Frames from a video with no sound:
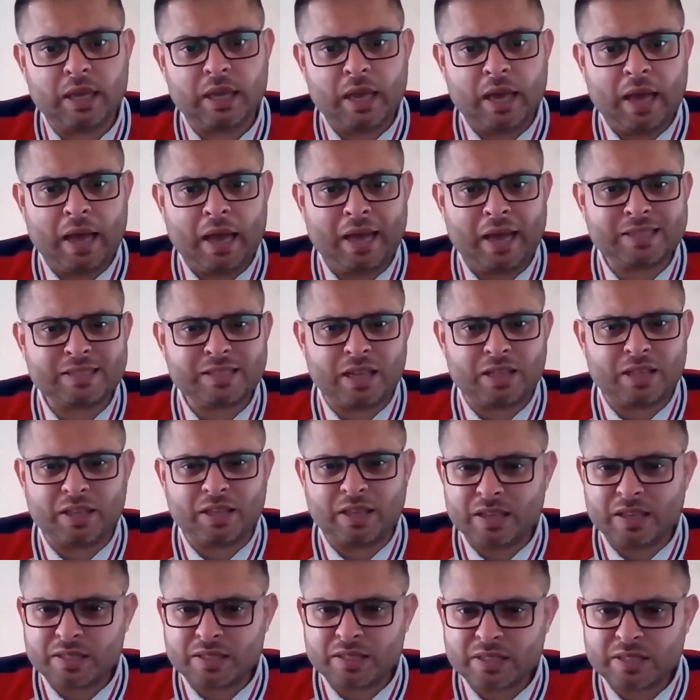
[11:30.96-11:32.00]
I
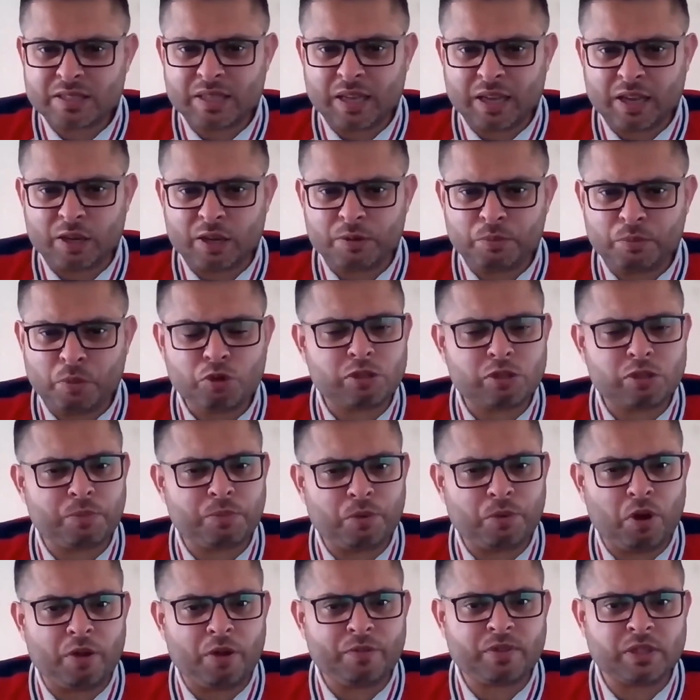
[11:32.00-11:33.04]
think is the second most
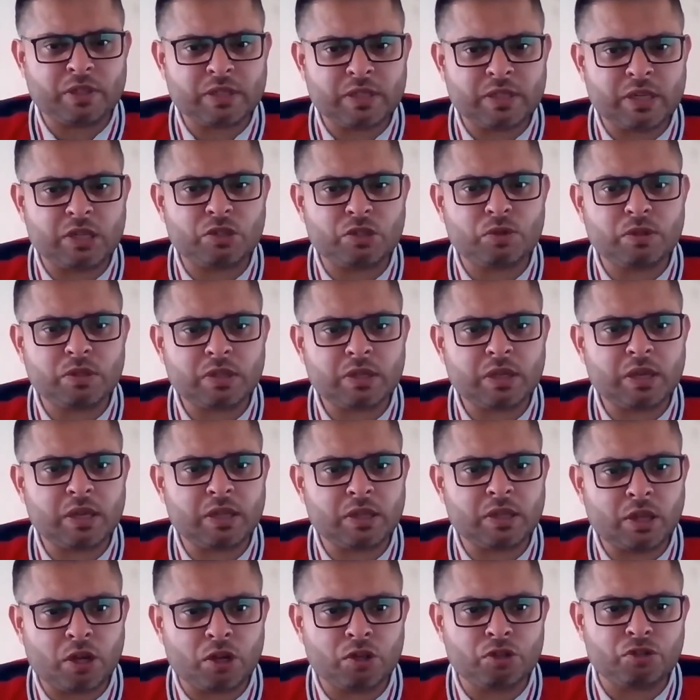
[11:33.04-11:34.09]
deprived constituency in
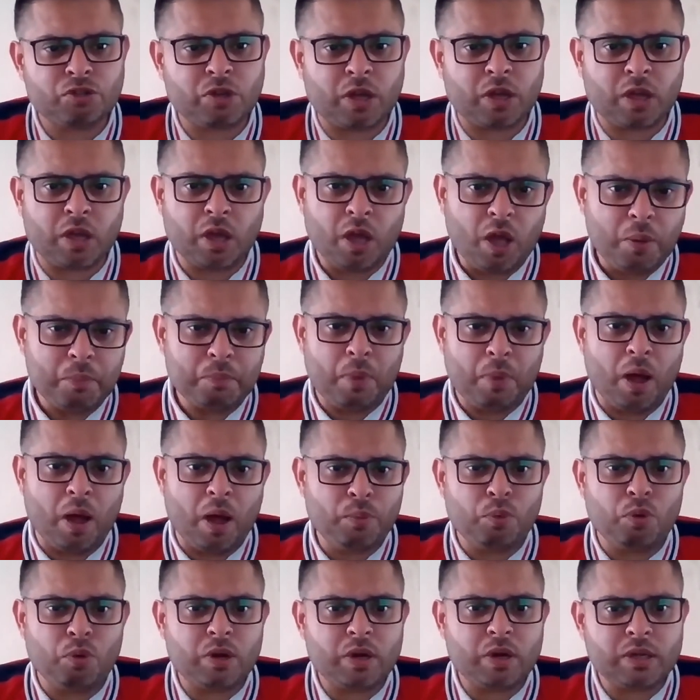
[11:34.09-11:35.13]
the country. My
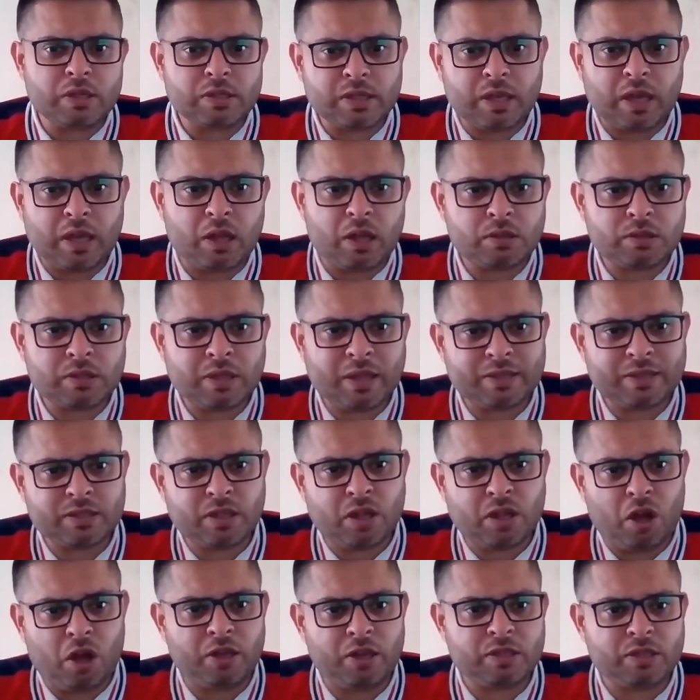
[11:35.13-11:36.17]
ward, Lascelles, has the
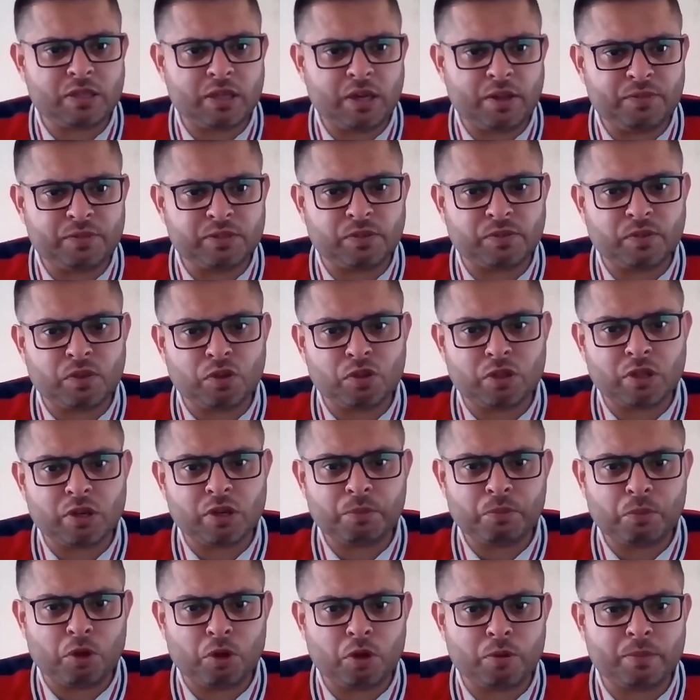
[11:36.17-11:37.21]
highest levels of youth
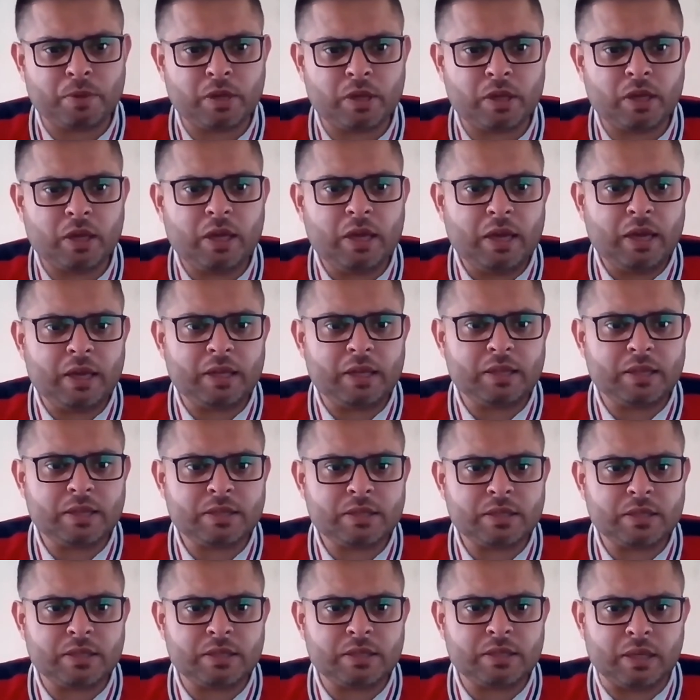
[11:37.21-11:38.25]
unemployment in this
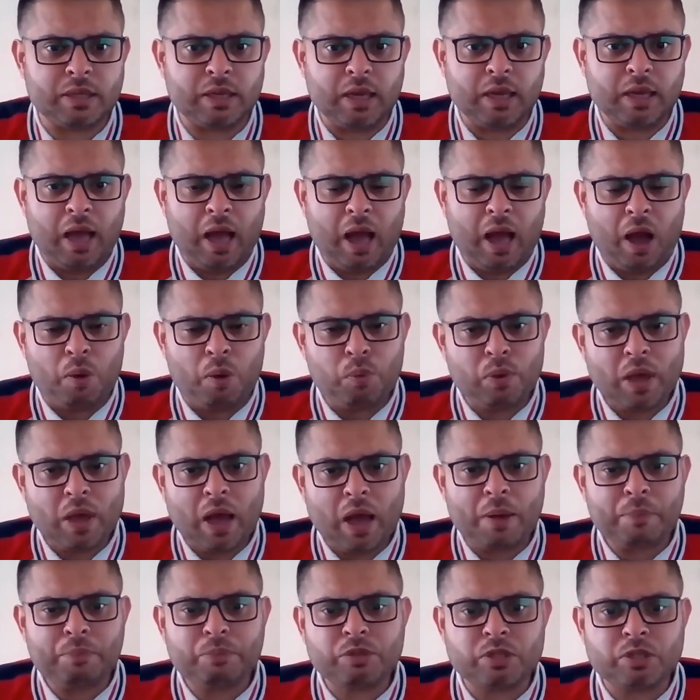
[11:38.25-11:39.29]
city. And we
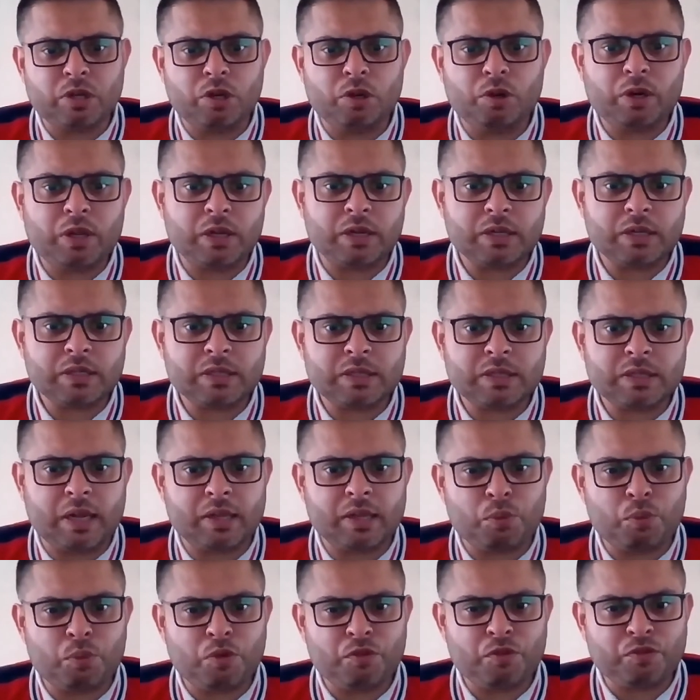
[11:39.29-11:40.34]
absolutely understand
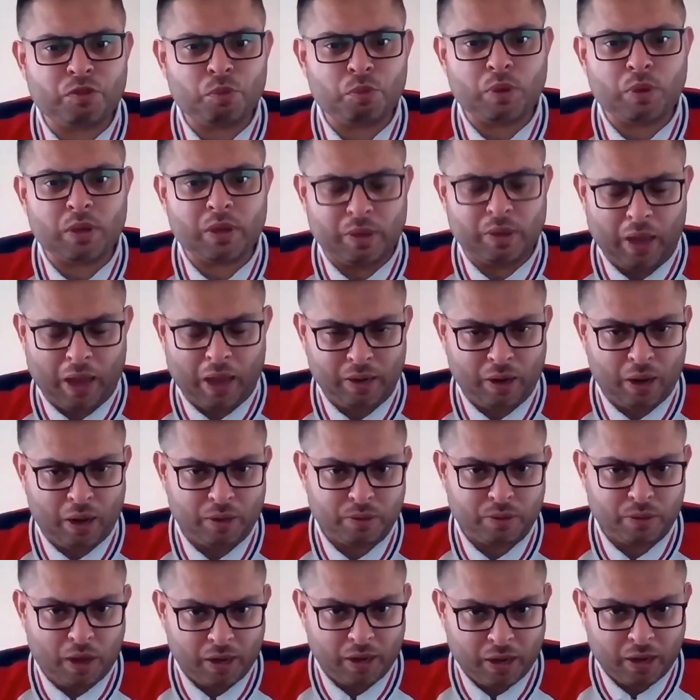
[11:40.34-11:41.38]
that
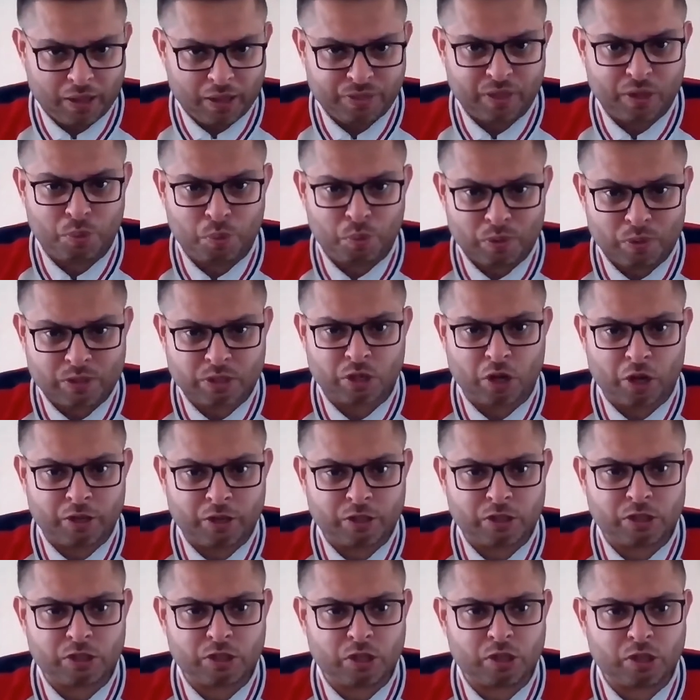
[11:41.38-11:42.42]
and I think we're starting
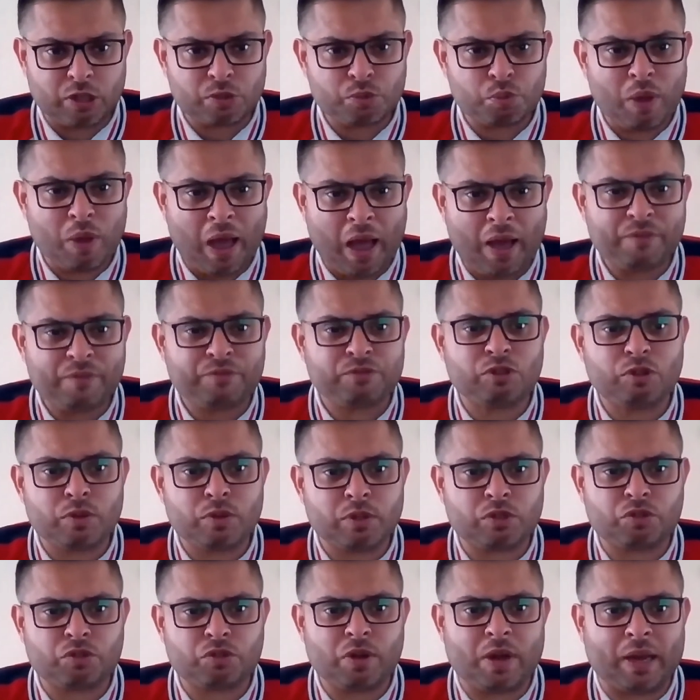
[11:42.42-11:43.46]
to do this. We have to
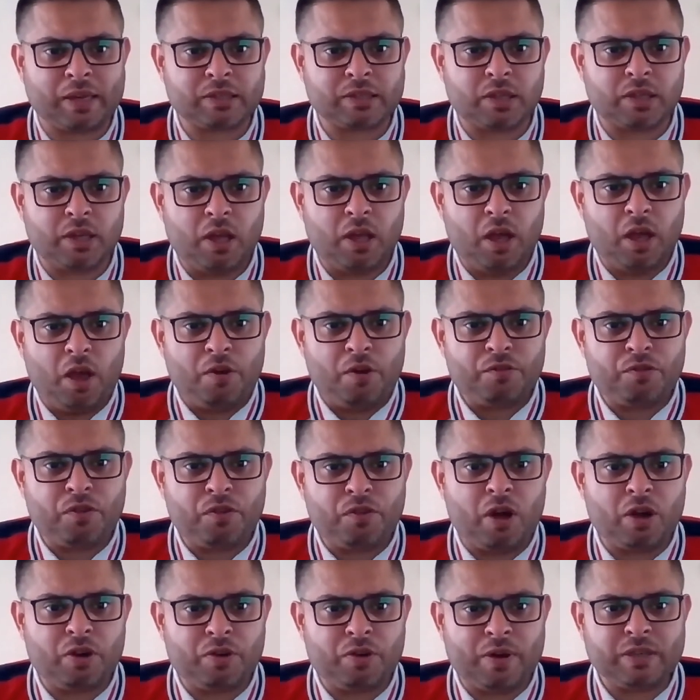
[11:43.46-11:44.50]
attract
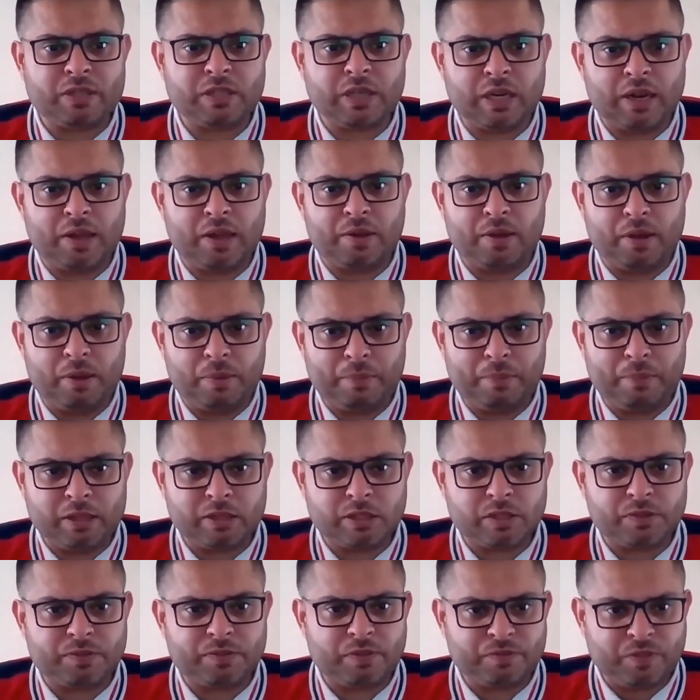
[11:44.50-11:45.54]
far greater
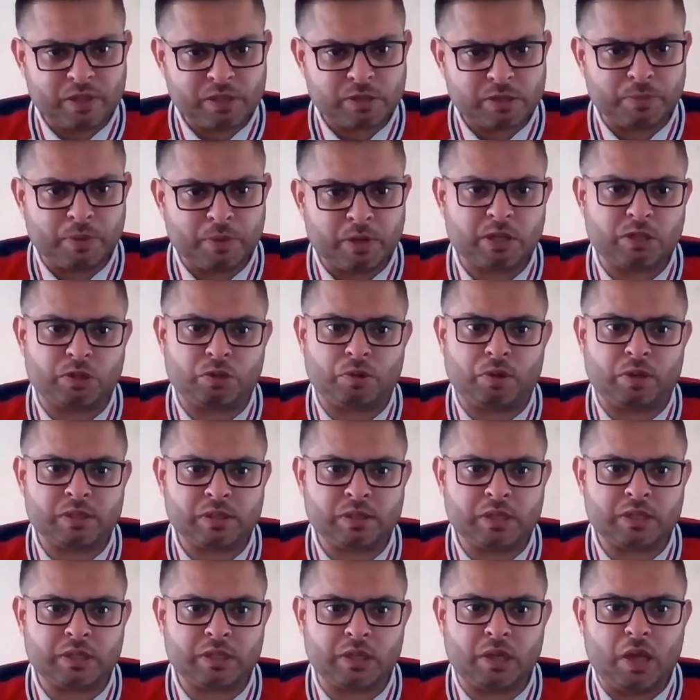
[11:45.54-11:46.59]
amounts of investment into our
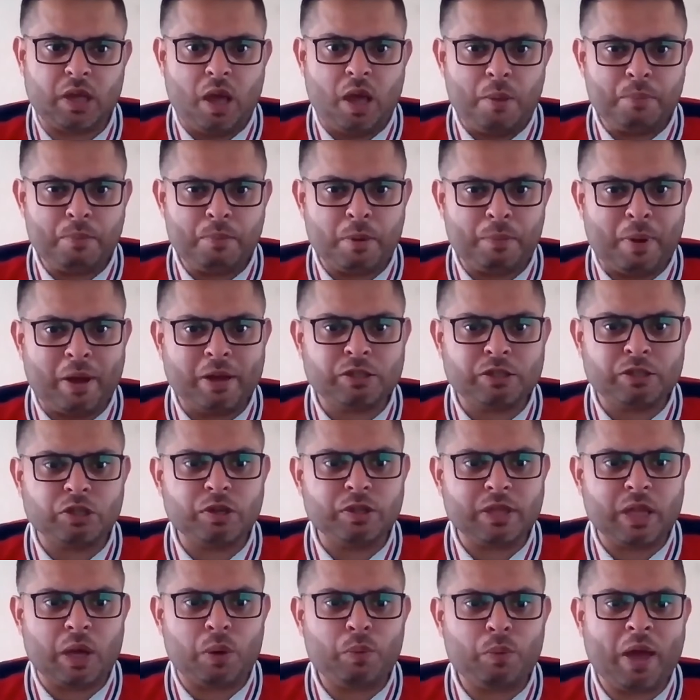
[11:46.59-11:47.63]
city. But by doing
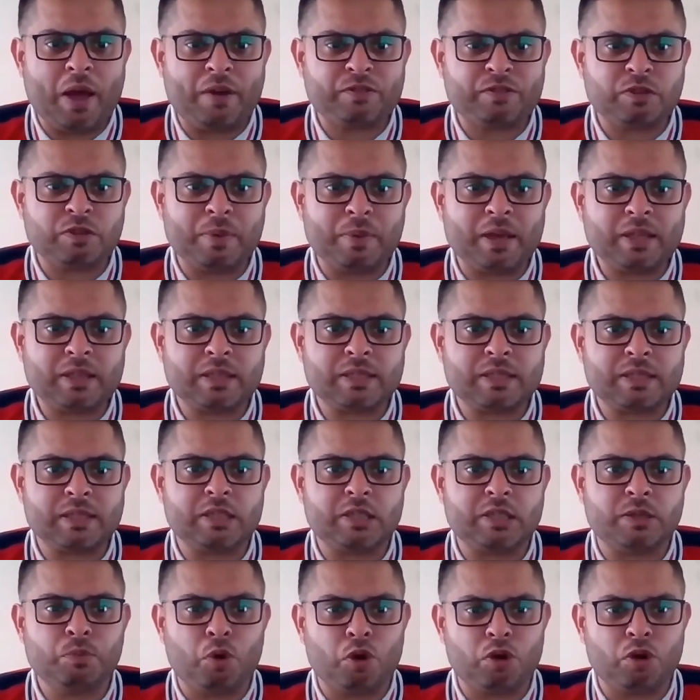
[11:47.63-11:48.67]
that, we have to make the
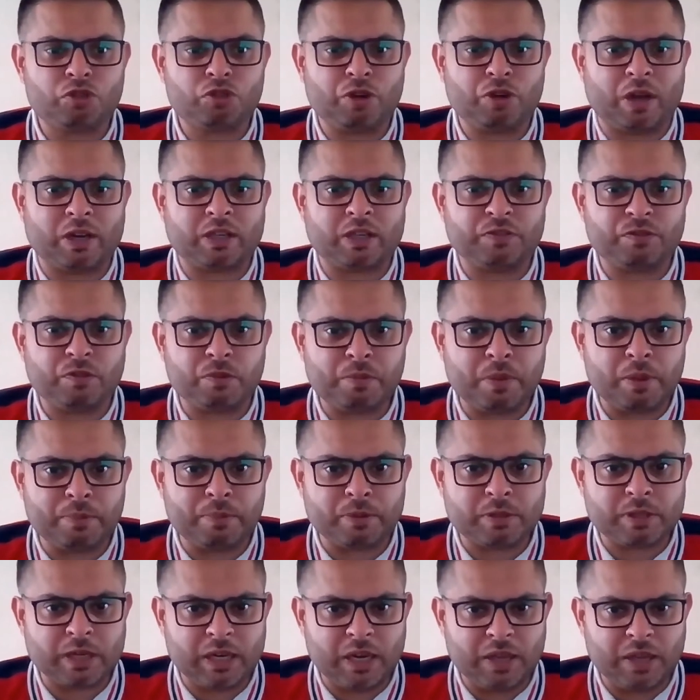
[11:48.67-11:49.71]
city more attractive for people
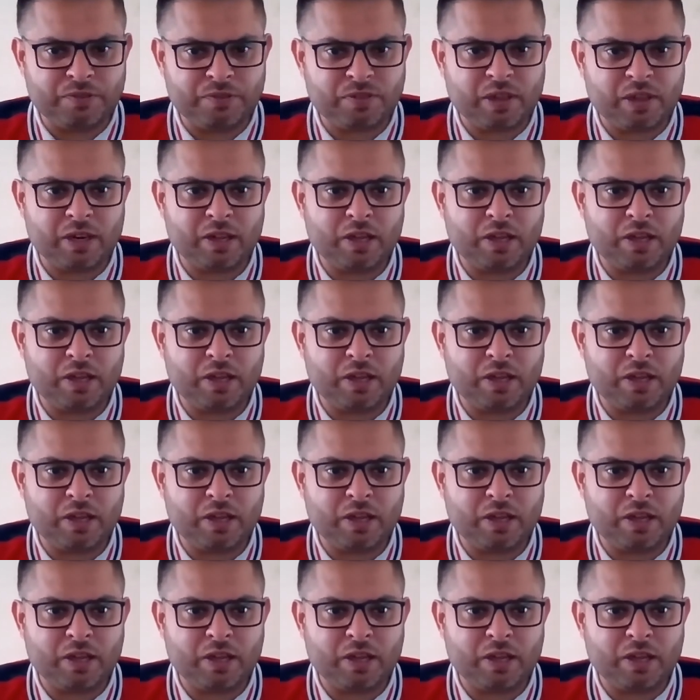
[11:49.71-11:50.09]
to live in,